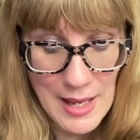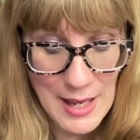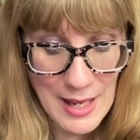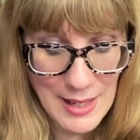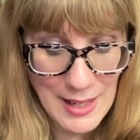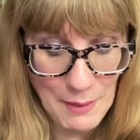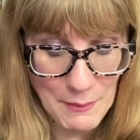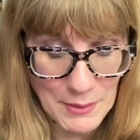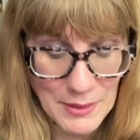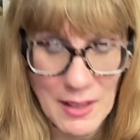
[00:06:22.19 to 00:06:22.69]

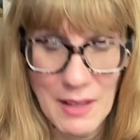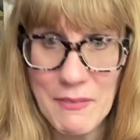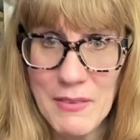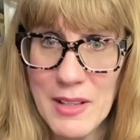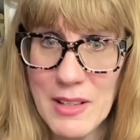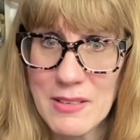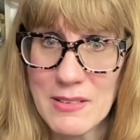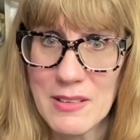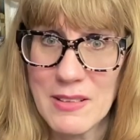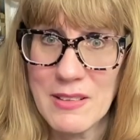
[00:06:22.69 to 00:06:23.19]
and I would love
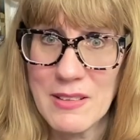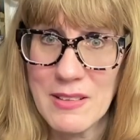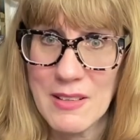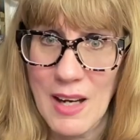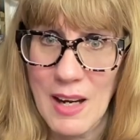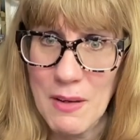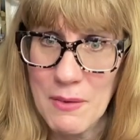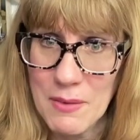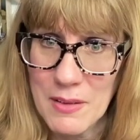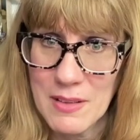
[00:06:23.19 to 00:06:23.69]
it as a
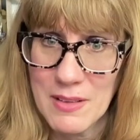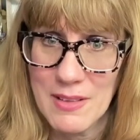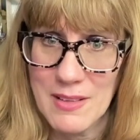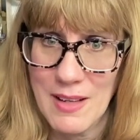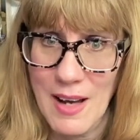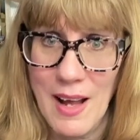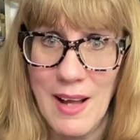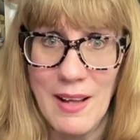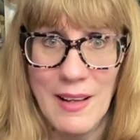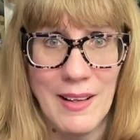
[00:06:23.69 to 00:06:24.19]
shower
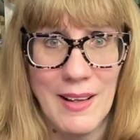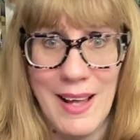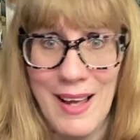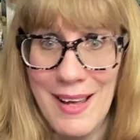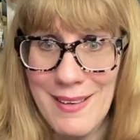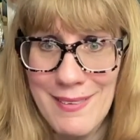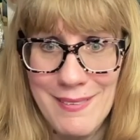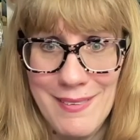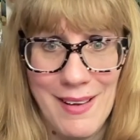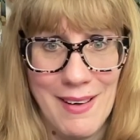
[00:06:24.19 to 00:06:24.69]
gel.
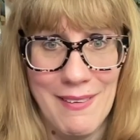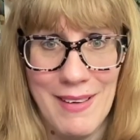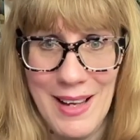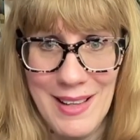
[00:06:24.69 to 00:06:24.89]
I don't know.